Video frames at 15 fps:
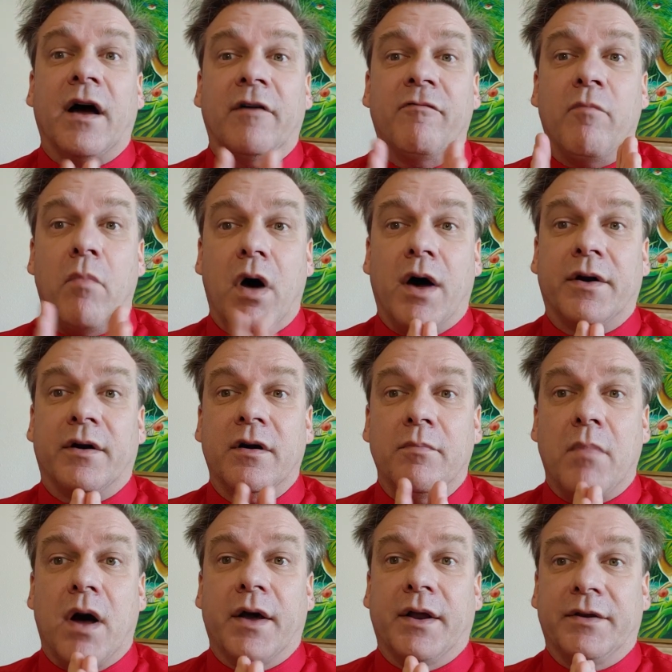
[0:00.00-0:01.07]
of
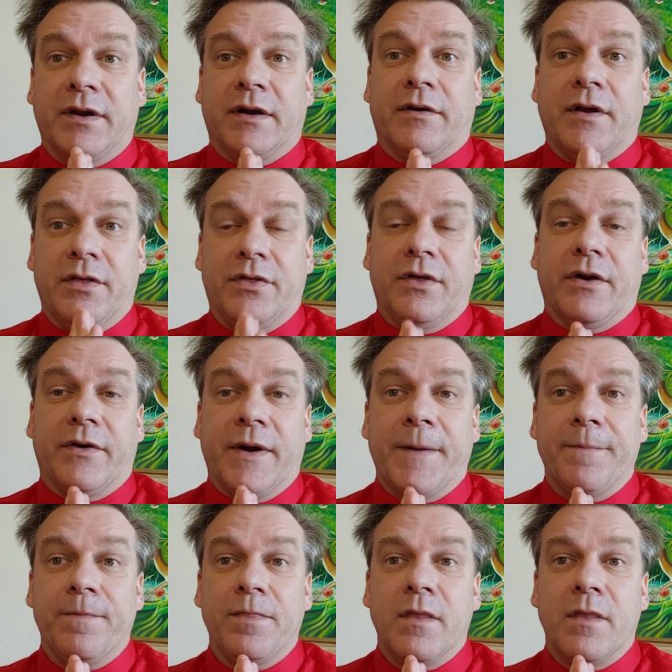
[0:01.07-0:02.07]
modern monetary theory